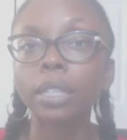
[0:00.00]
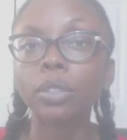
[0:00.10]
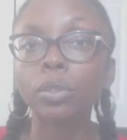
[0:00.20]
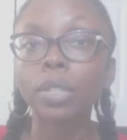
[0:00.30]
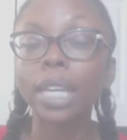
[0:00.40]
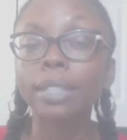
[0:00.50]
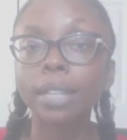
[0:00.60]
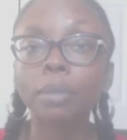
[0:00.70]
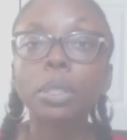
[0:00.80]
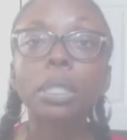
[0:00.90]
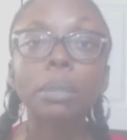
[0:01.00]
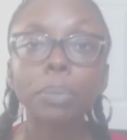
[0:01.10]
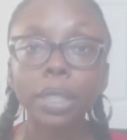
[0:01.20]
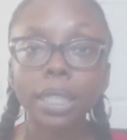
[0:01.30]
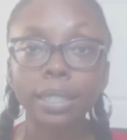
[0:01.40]
to take time to
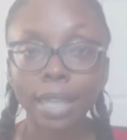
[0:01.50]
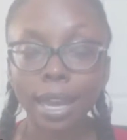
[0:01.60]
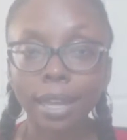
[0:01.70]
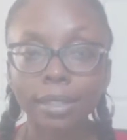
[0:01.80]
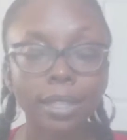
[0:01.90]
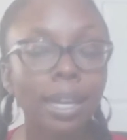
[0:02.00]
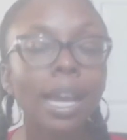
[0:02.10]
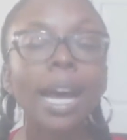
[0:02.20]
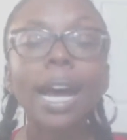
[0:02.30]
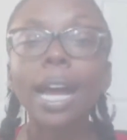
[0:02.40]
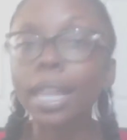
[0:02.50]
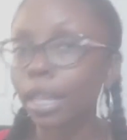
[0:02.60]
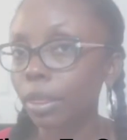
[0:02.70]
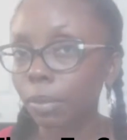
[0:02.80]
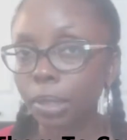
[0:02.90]
complete a task, I
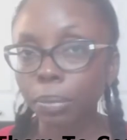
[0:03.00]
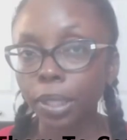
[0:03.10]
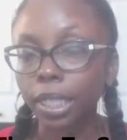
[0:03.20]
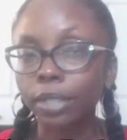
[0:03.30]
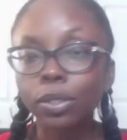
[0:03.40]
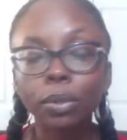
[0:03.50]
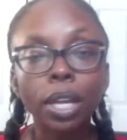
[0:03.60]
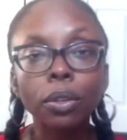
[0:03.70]
let them complete it. So in other